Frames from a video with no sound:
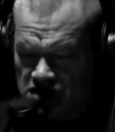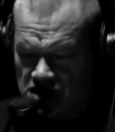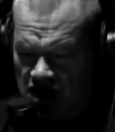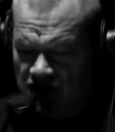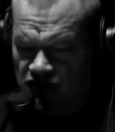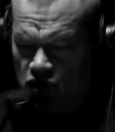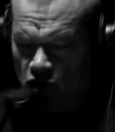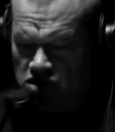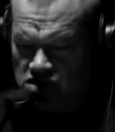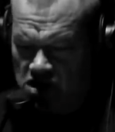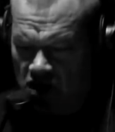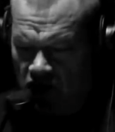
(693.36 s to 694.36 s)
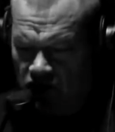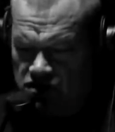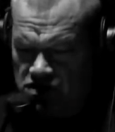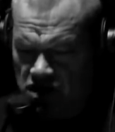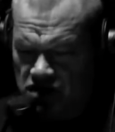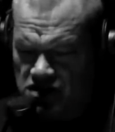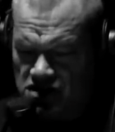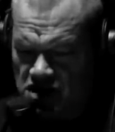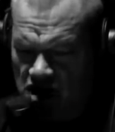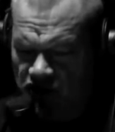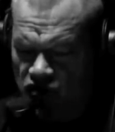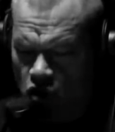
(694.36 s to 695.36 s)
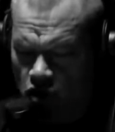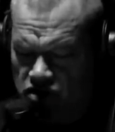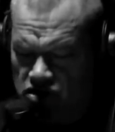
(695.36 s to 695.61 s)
save yourselves, to save your